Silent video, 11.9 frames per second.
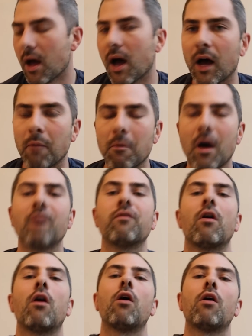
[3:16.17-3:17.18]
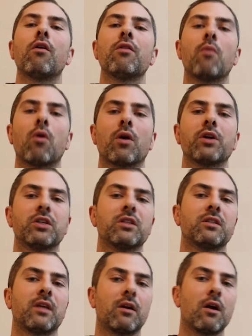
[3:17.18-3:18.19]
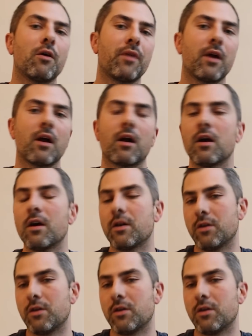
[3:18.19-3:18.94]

Of all the mortgages that are out there,